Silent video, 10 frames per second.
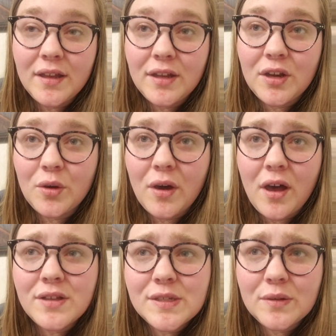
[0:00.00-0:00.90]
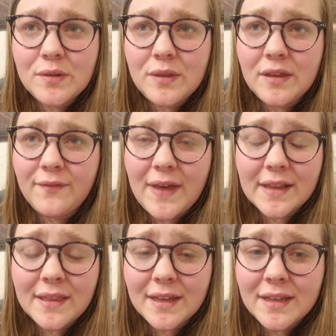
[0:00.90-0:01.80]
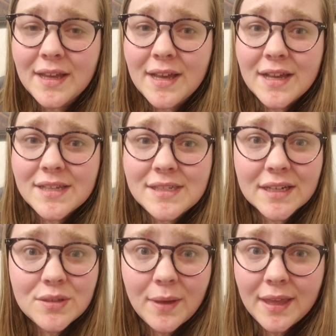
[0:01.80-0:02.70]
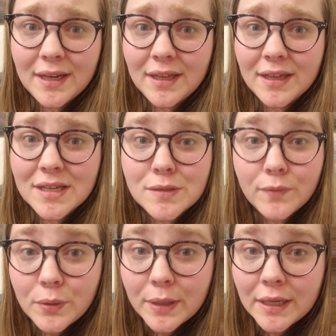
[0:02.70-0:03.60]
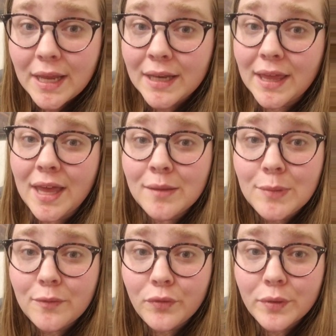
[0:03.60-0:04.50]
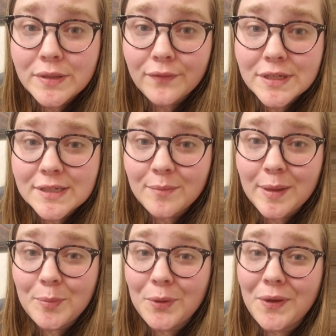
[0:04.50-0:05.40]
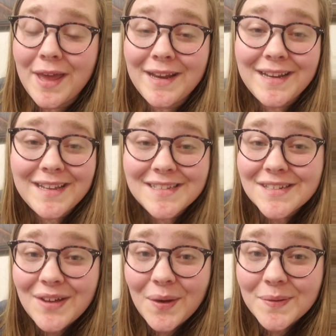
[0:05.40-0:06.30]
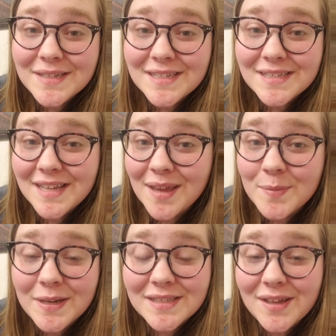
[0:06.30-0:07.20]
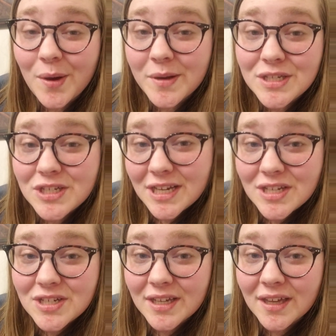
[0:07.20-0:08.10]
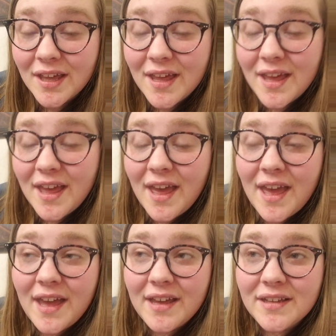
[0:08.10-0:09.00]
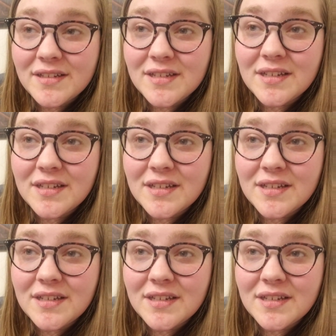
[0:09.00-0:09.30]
also the fact that sexuality is fluid and can be fluid for some people, and it isn't always the same and it's always changing. And